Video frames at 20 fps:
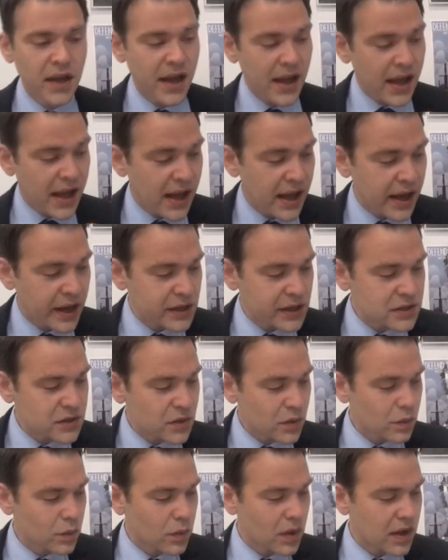And
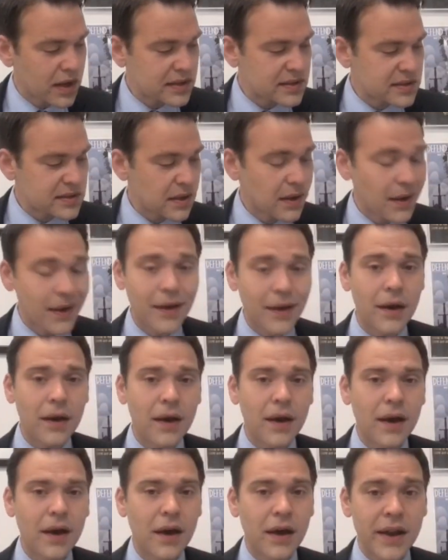what's
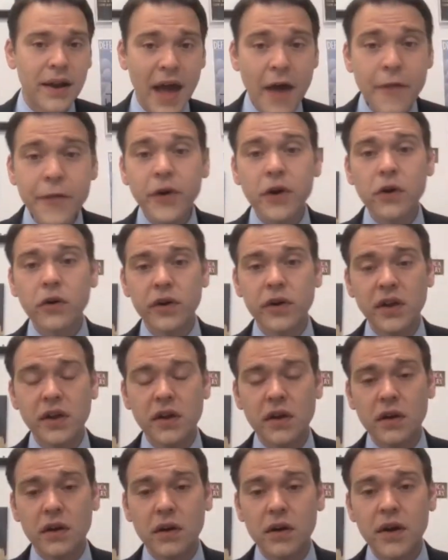unethical
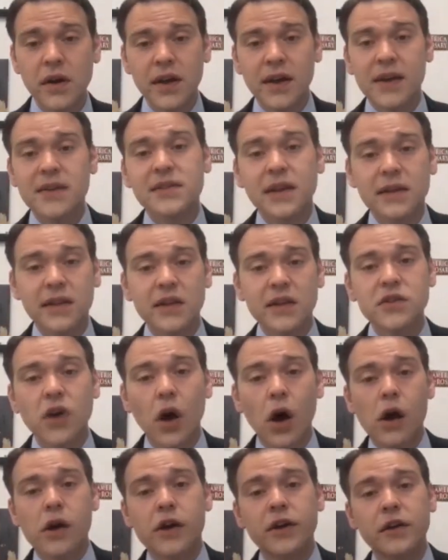here is that they
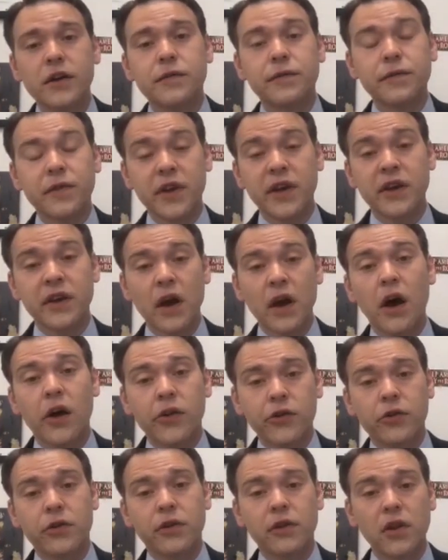targeted Flynn
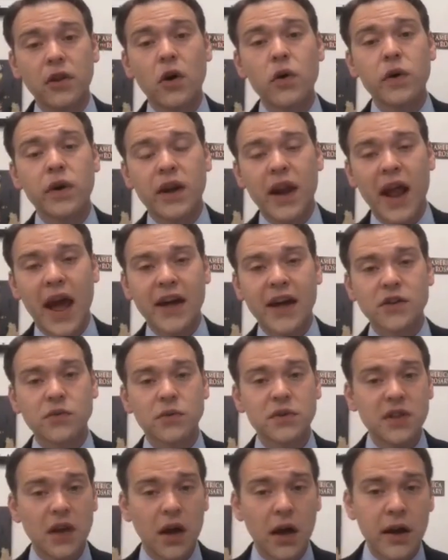under the Logan Act.
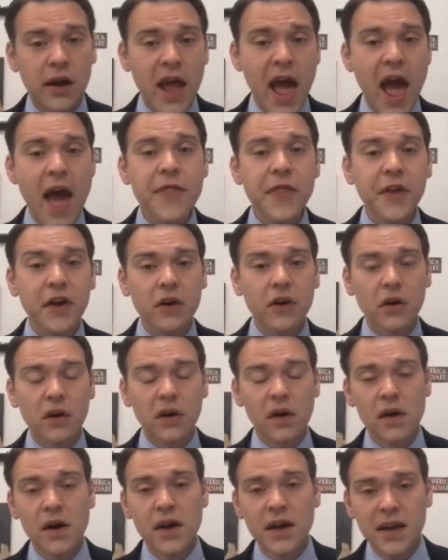What's
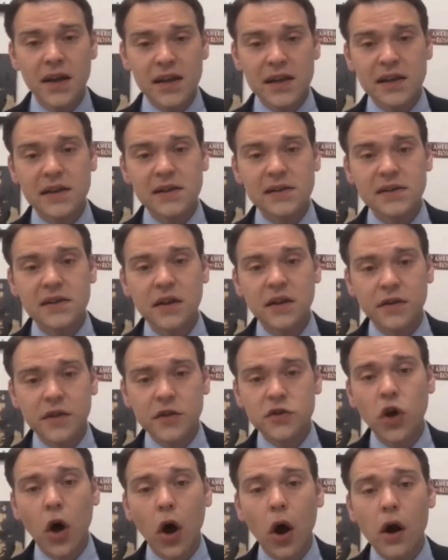unethical is
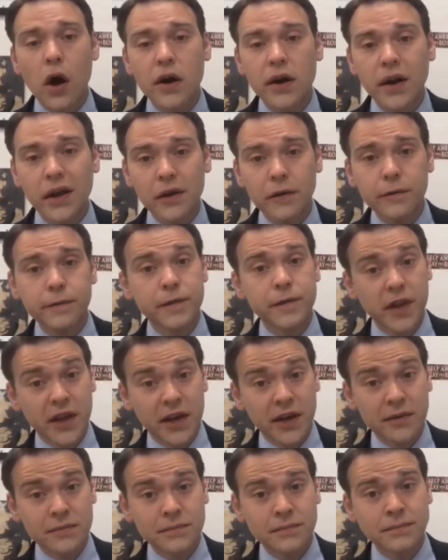the targeting of
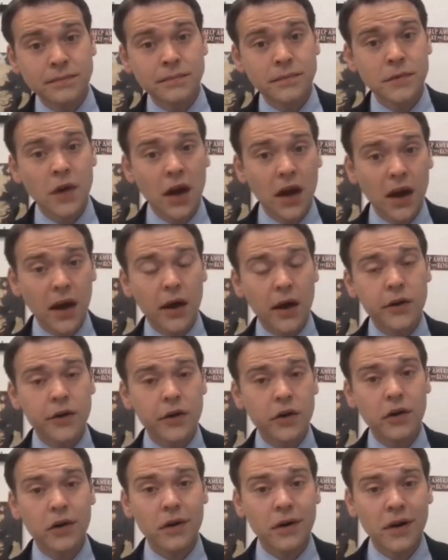Flynn
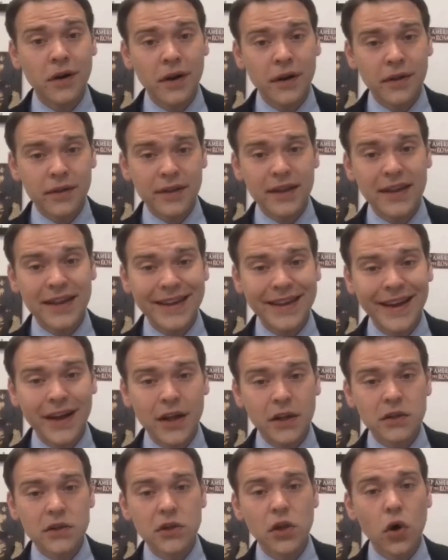under the
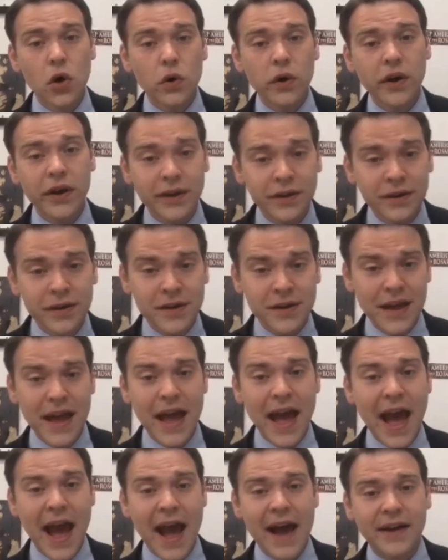Logan
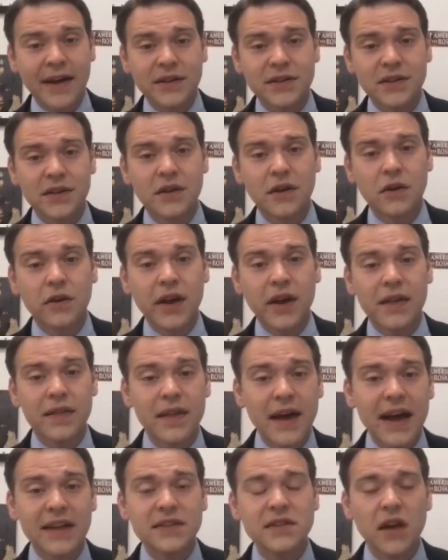Act. Okay,
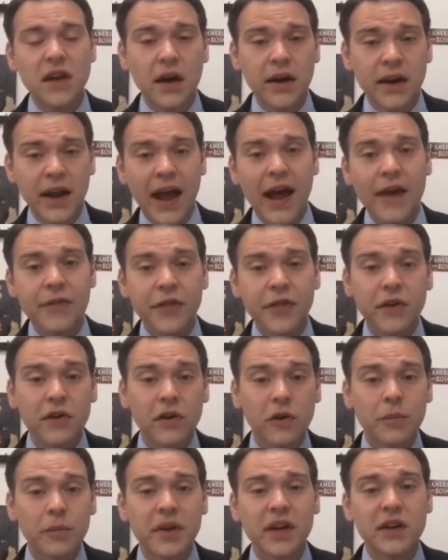that's
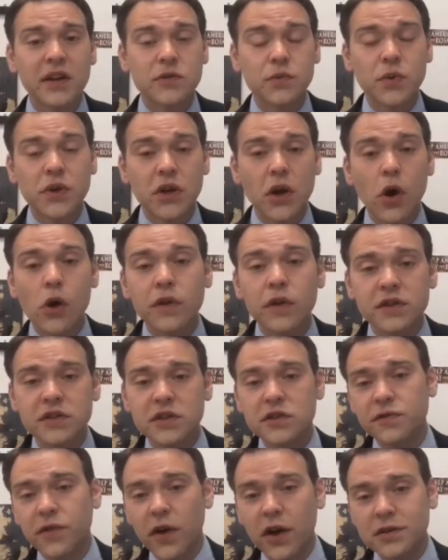unethical because we know this
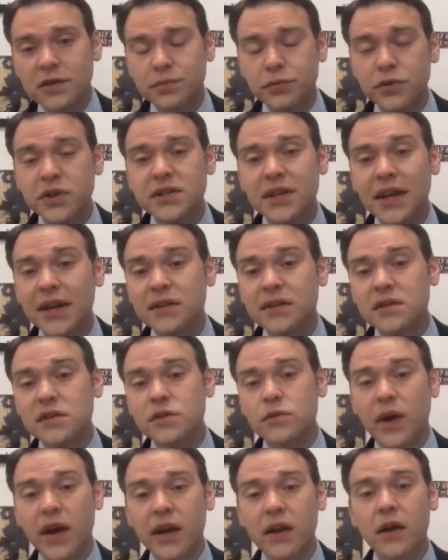is false
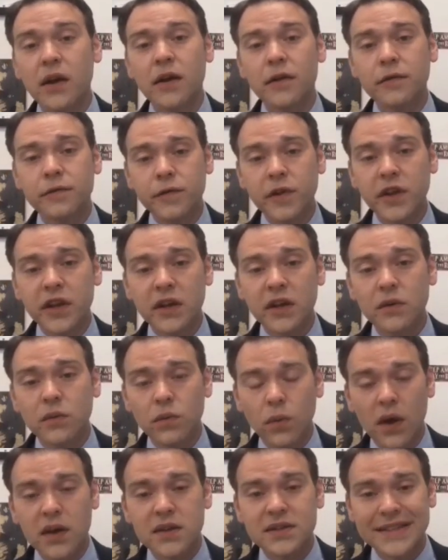pretenses, right?
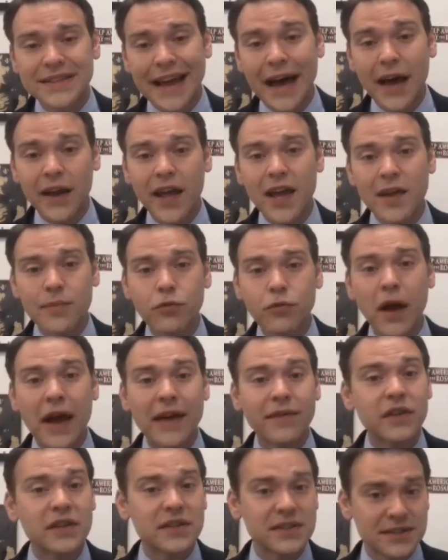Flynn was not a
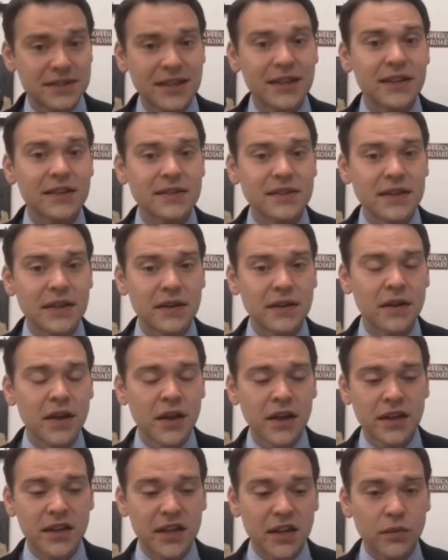private citizen.
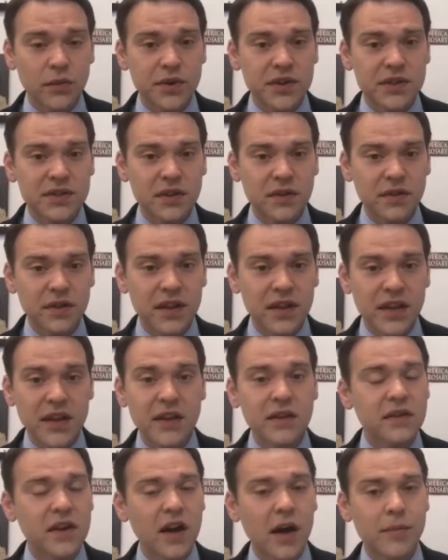He was the
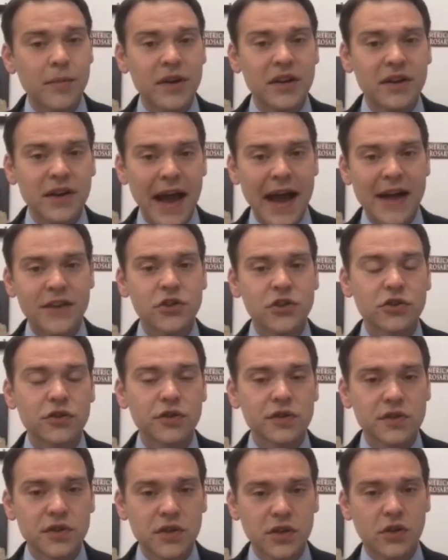incoming
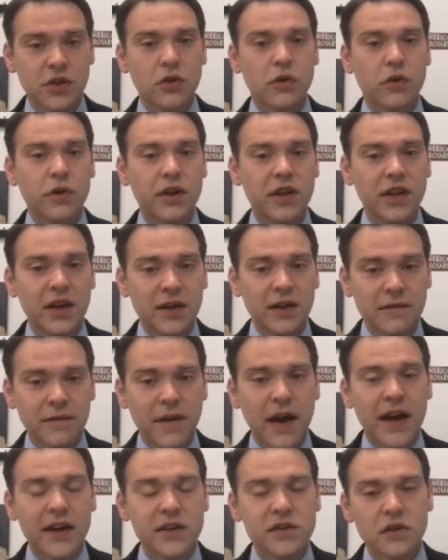national security
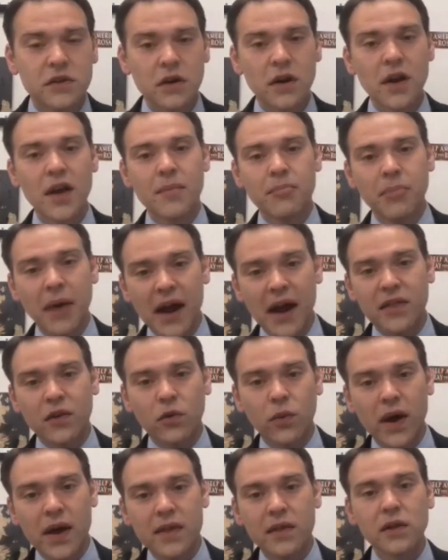advisor. By the
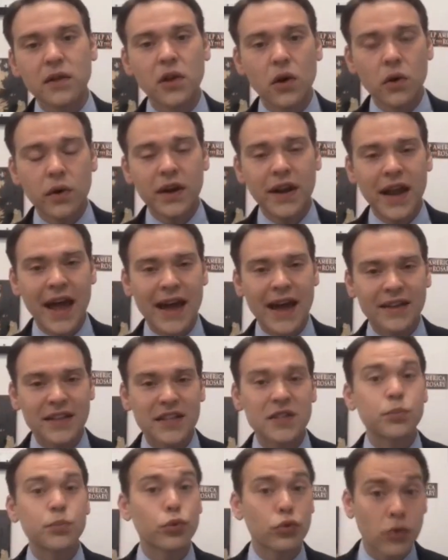way, the Logan Act
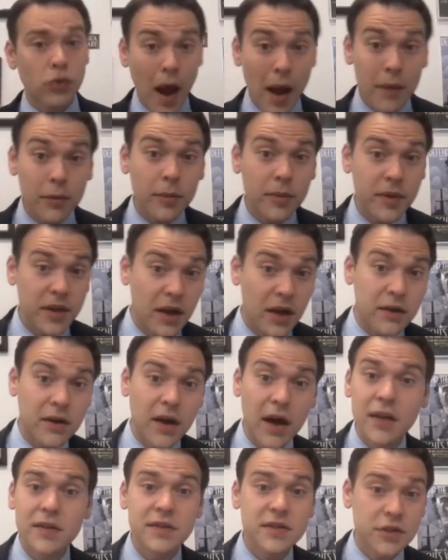is probably
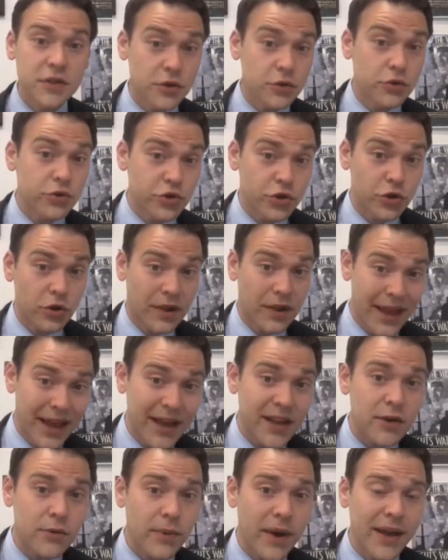unconstitutional
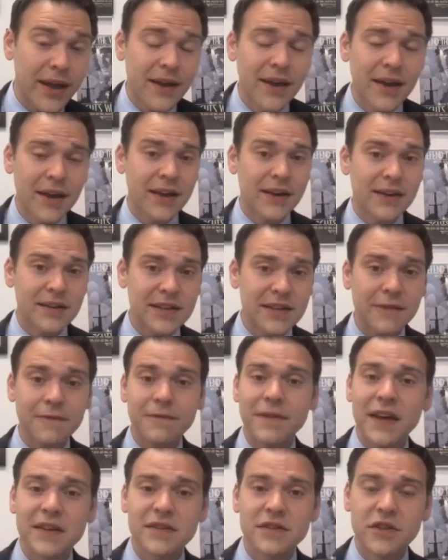anyway. It is a
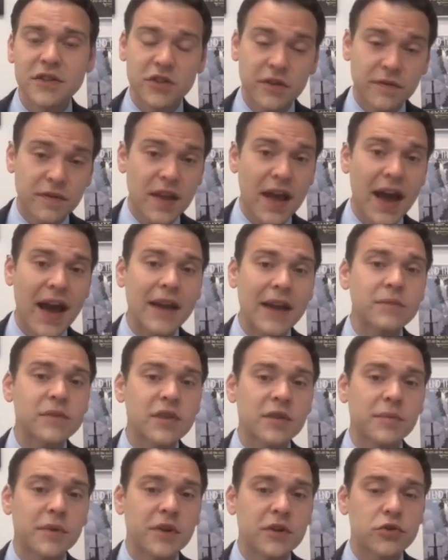vestige of the Adams
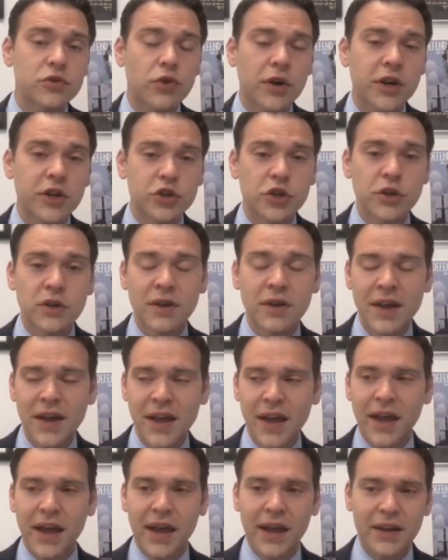administration
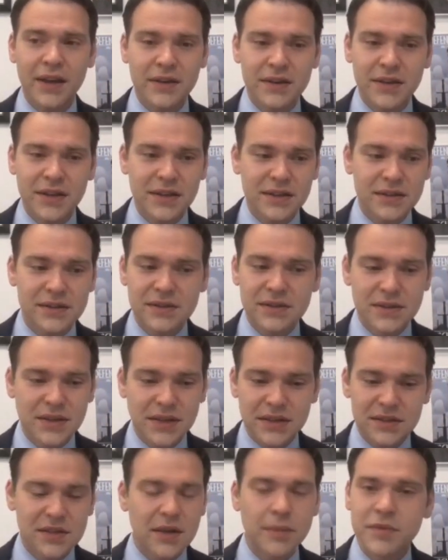and is
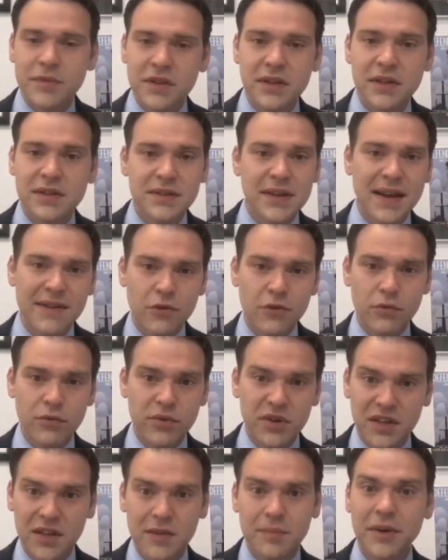something that's never
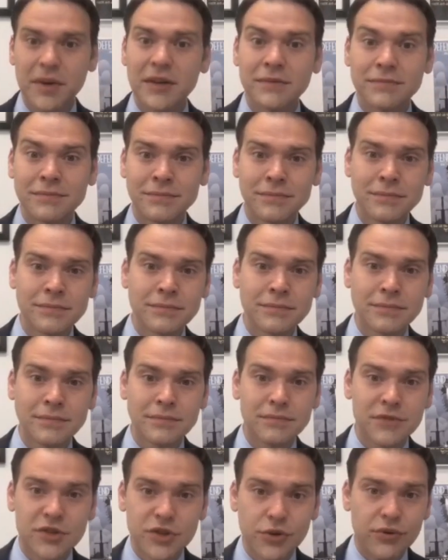really been
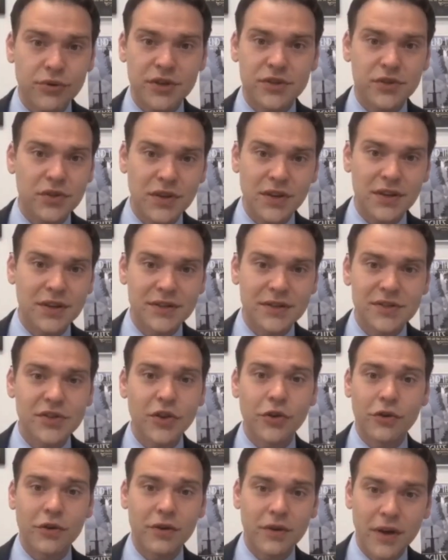seriously
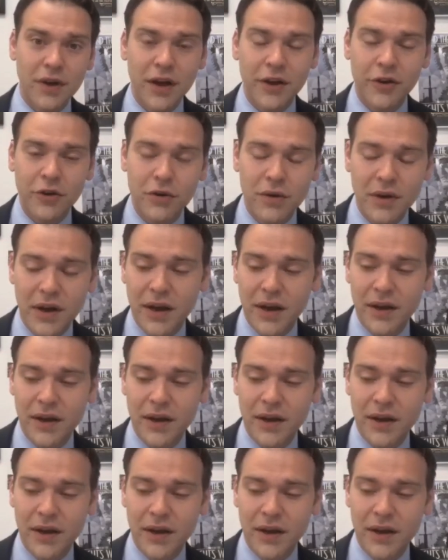considered under